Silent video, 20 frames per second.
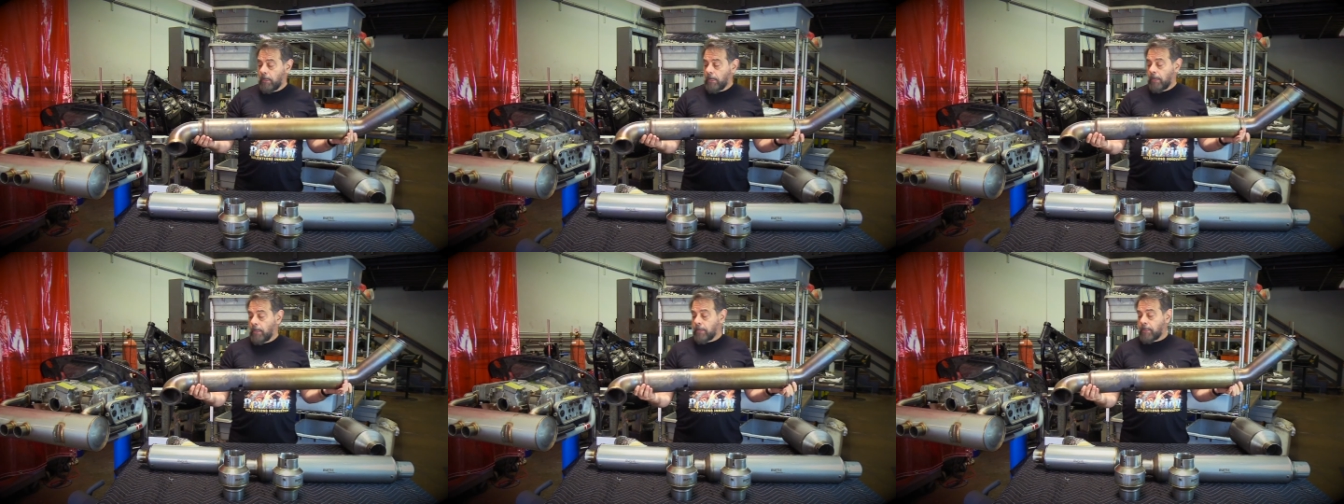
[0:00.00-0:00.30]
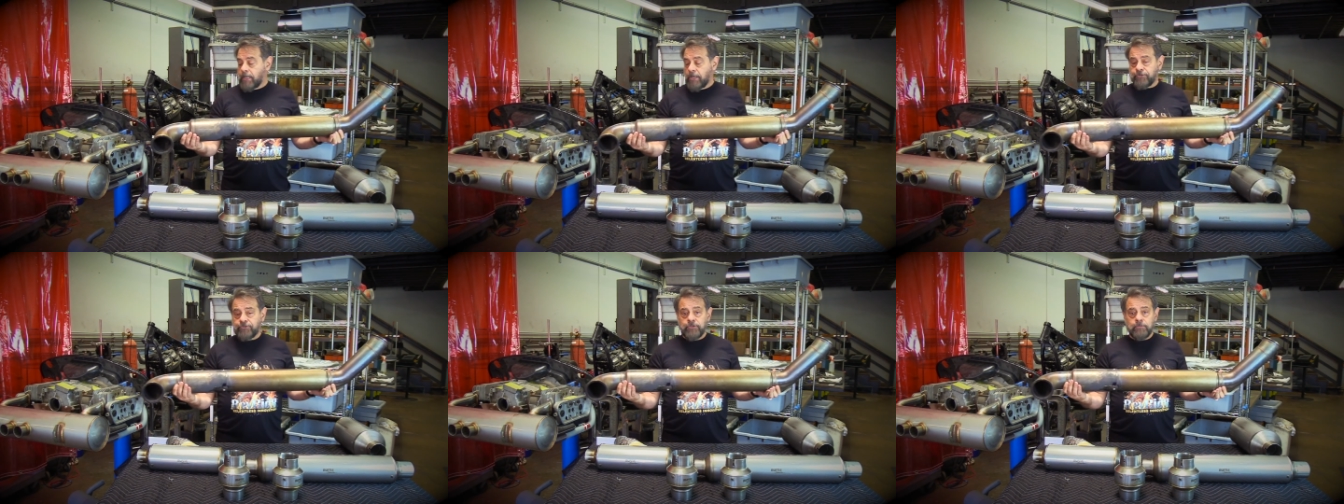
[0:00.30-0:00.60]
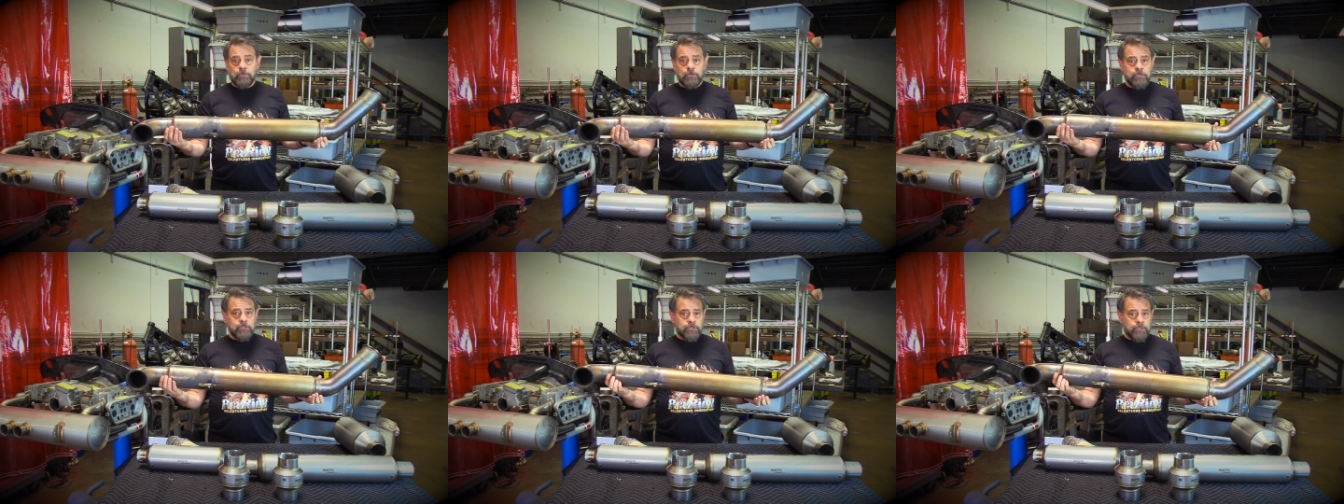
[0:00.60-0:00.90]
uh,
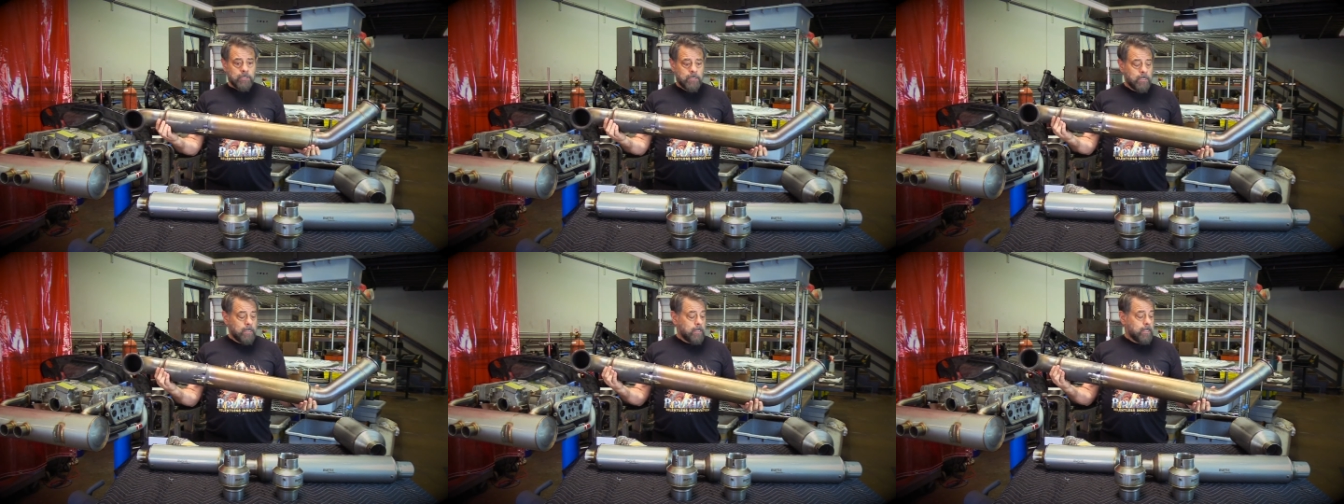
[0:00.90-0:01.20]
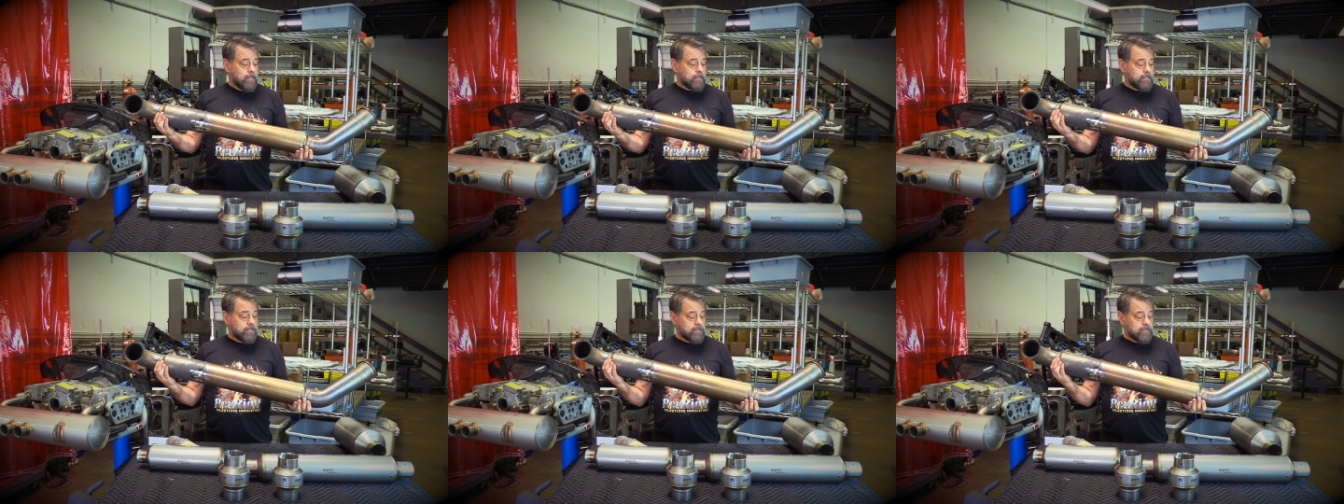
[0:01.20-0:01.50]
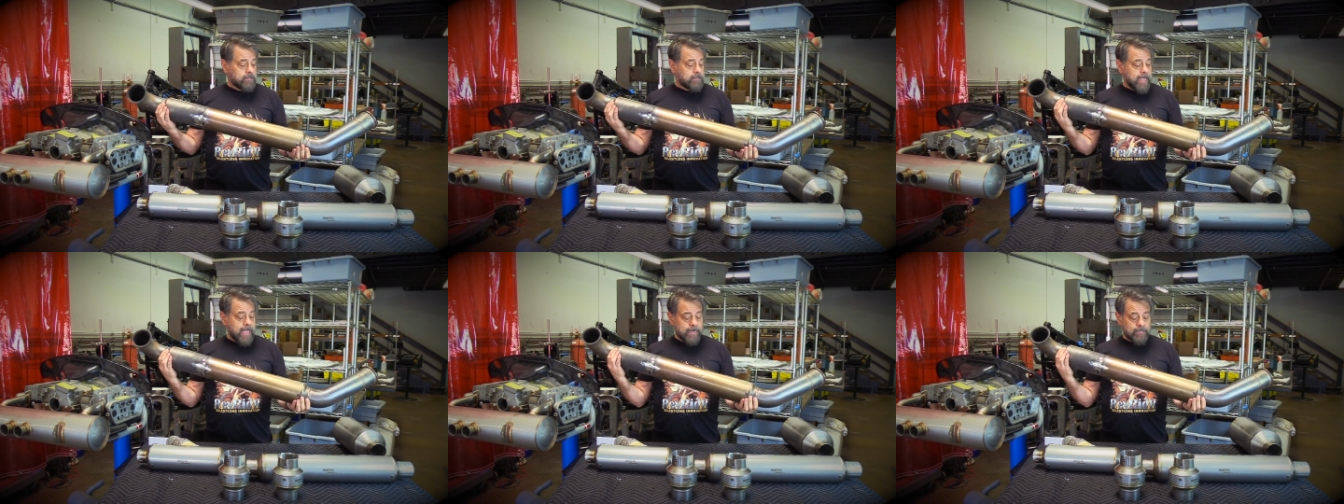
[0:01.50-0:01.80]
customers. This
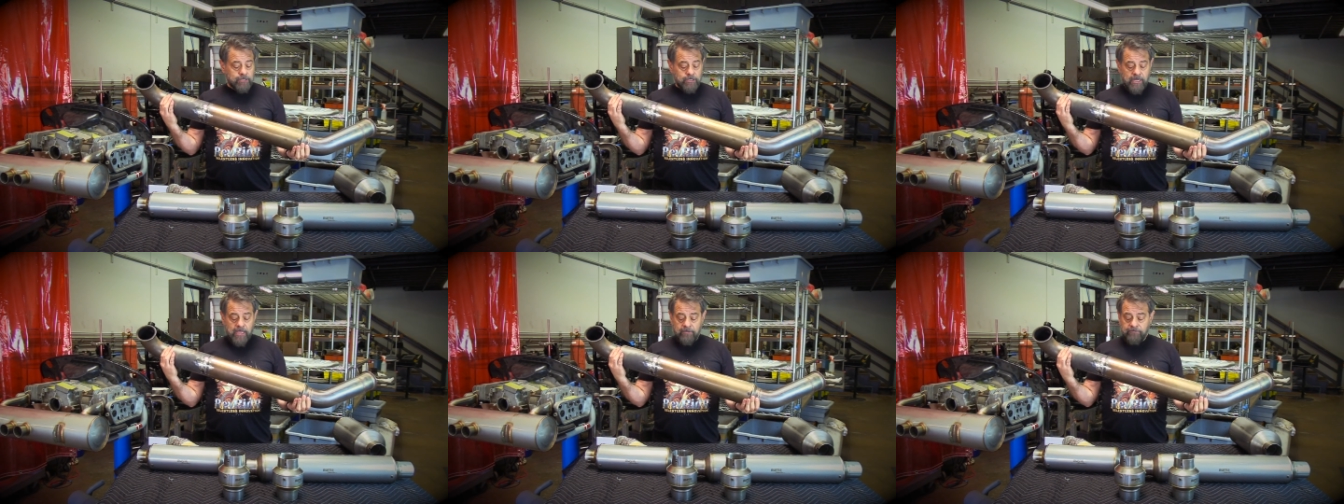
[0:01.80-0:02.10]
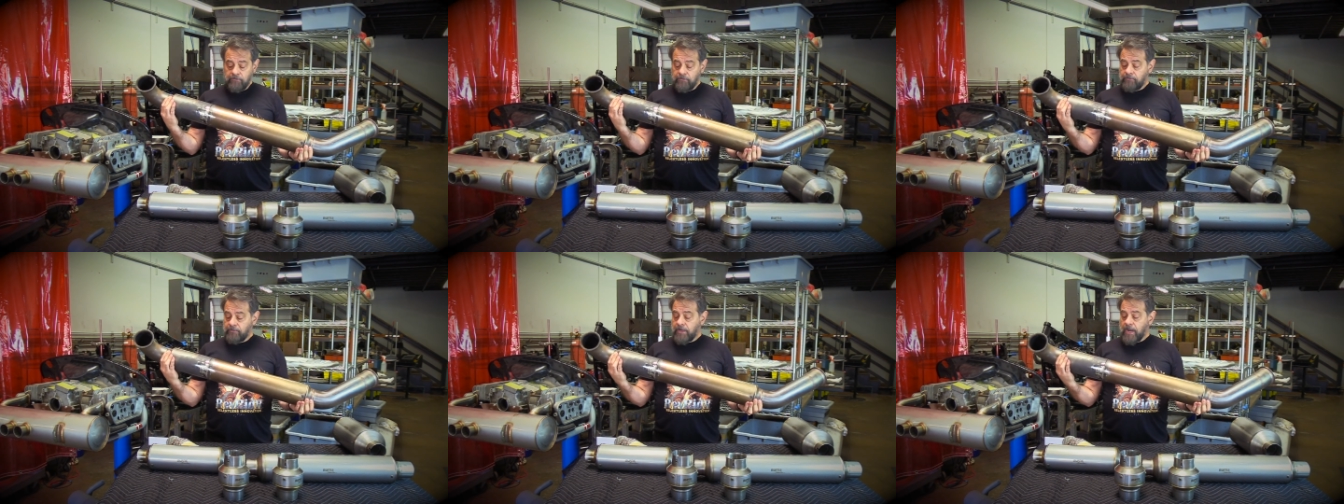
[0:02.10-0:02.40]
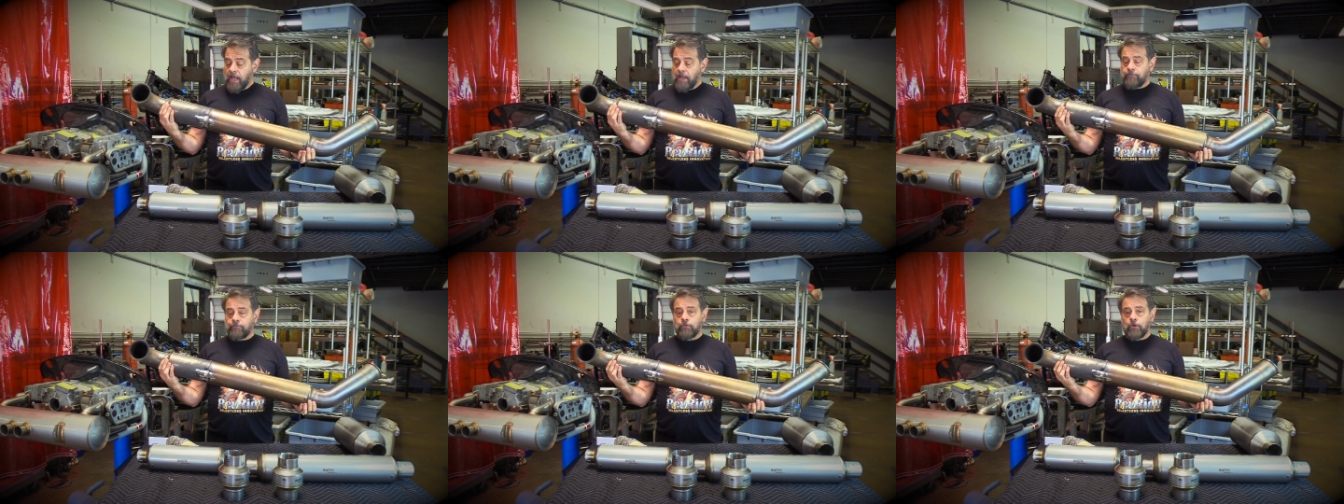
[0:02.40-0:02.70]
is actually off of an
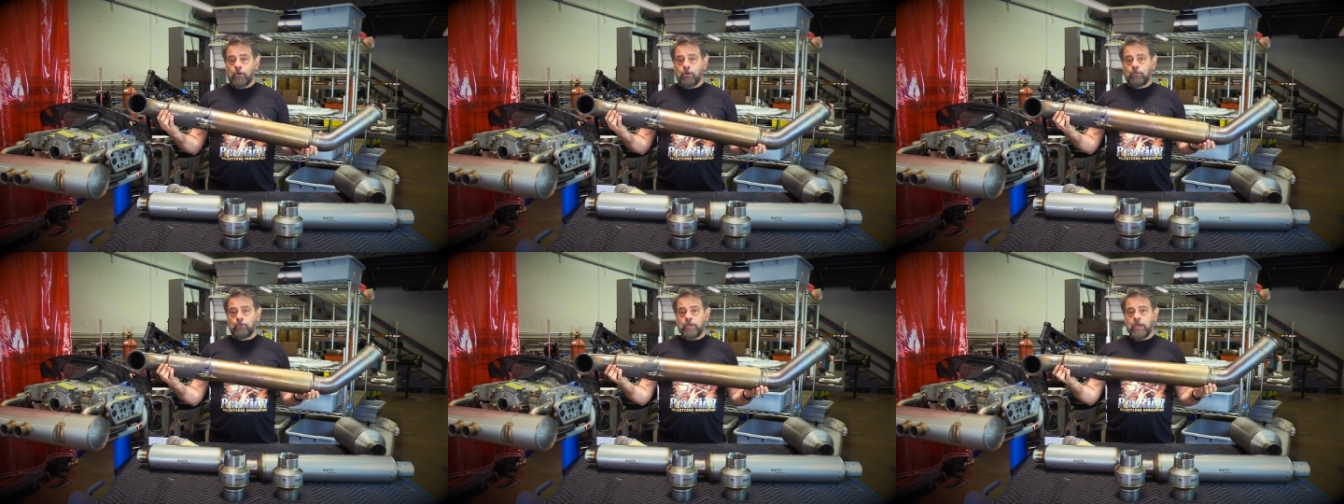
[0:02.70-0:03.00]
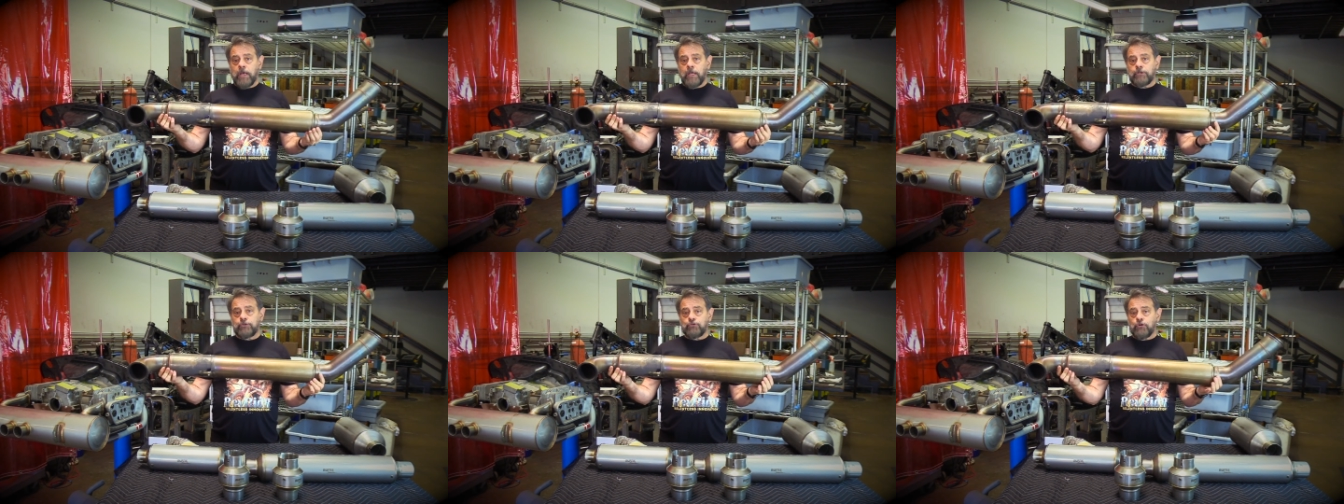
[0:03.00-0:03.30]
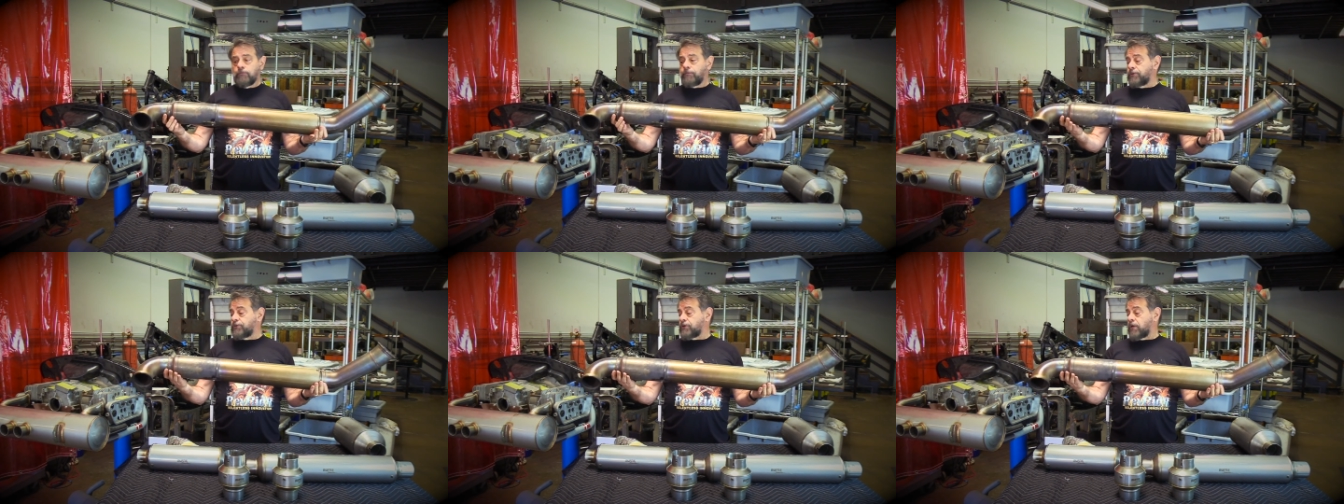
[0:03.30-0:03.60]
off-road uh,
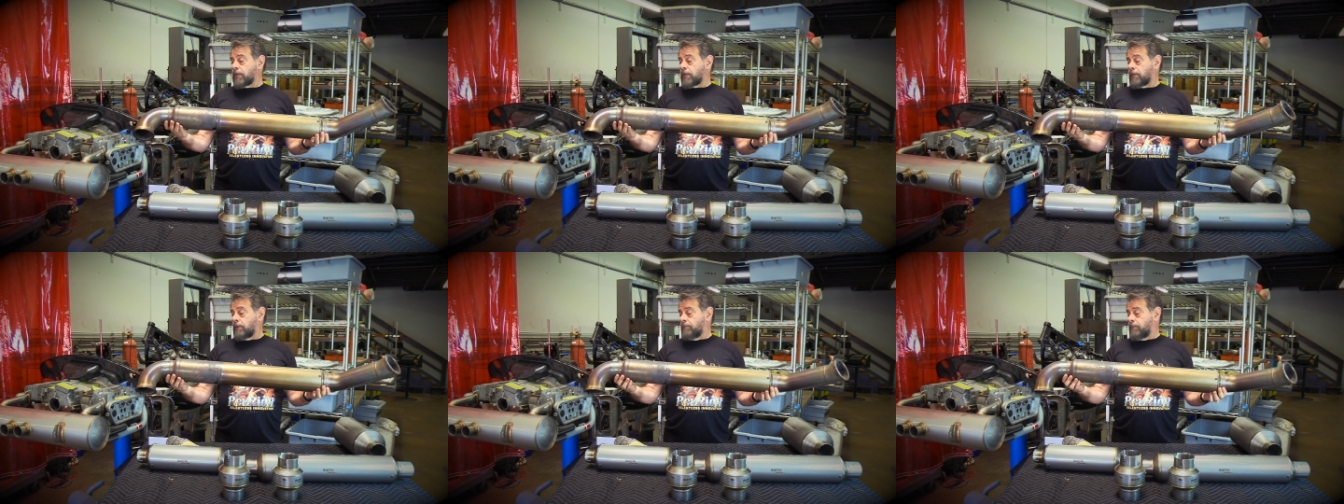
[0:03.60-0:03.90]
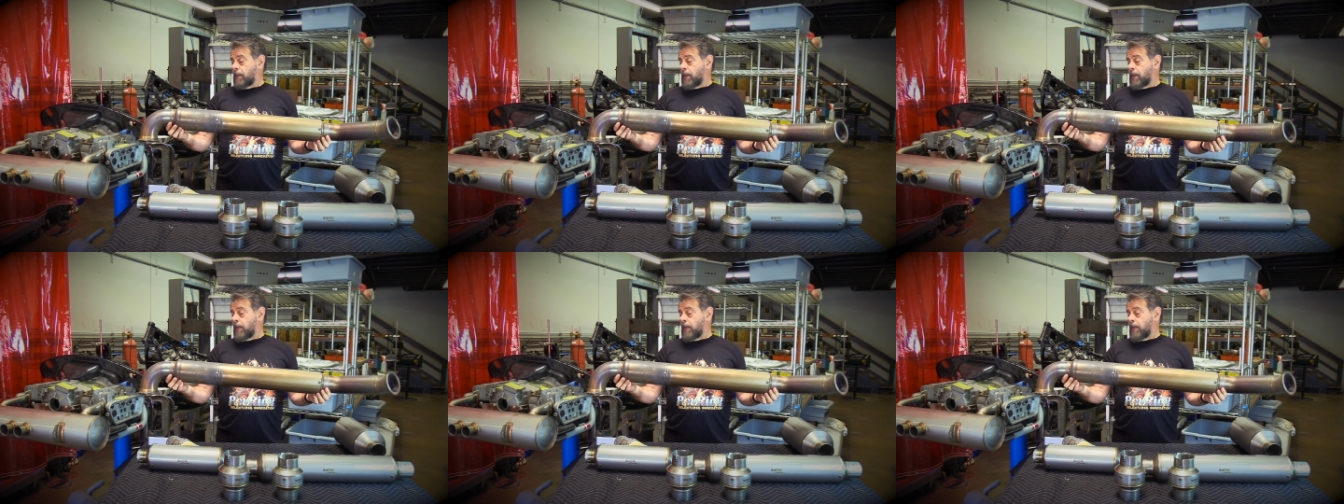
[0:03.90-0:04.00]
trophy truck.